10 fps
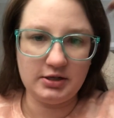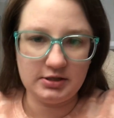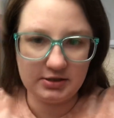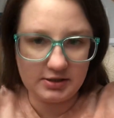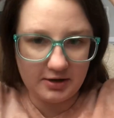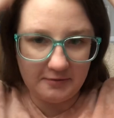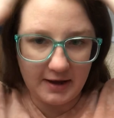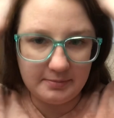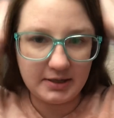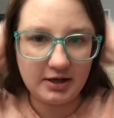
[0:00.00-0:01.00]
stuff
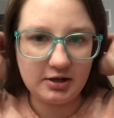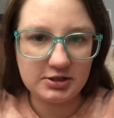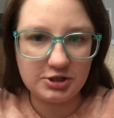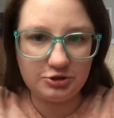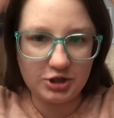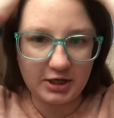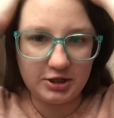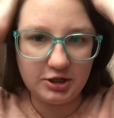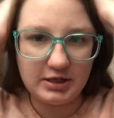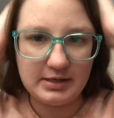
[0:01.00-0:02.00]
happening on, so check
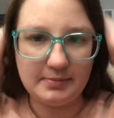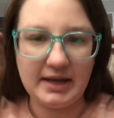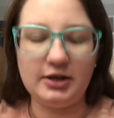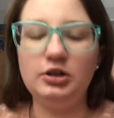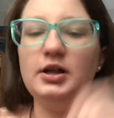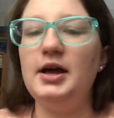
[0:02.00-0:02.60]
your email.